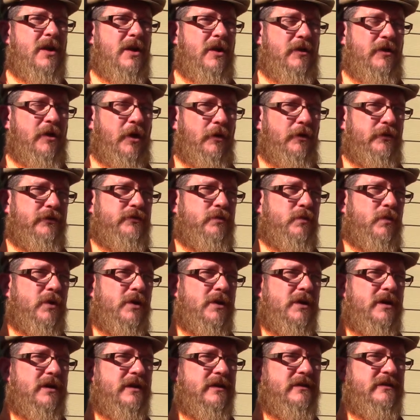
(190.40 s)
those
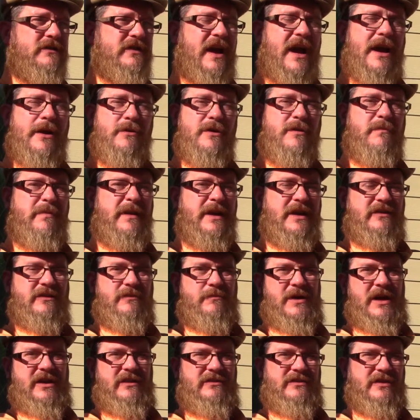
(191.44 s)
words I repeat
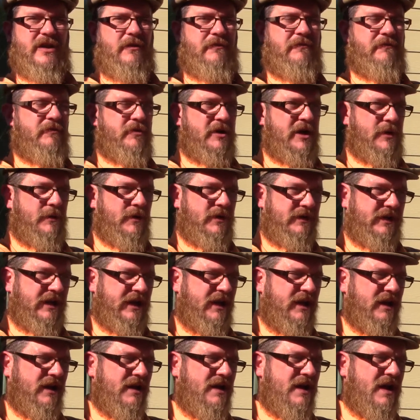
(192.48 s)
to myself
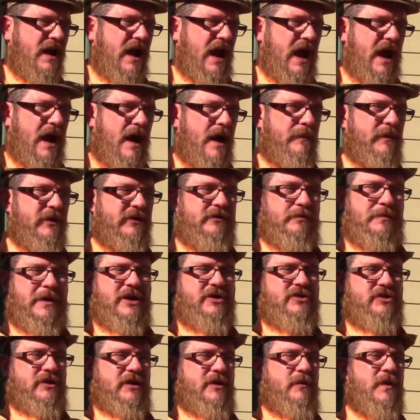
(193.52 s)
frequently.
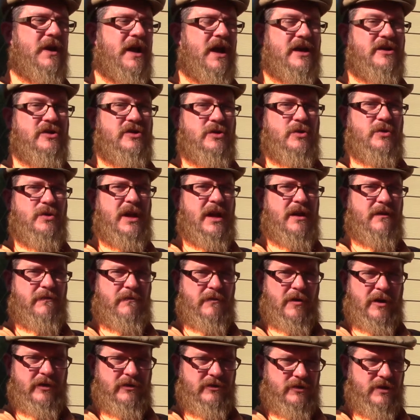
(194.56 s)
Especially when I do get
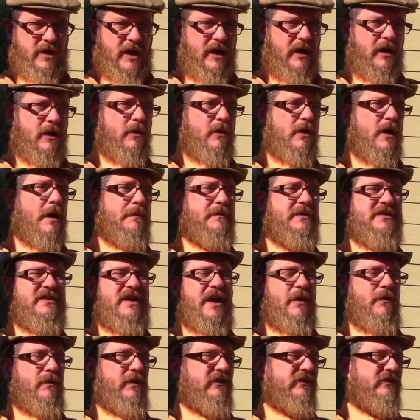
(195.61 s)
frustrated or
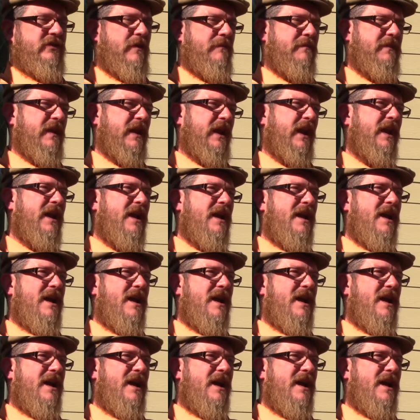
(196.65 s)
upset with something.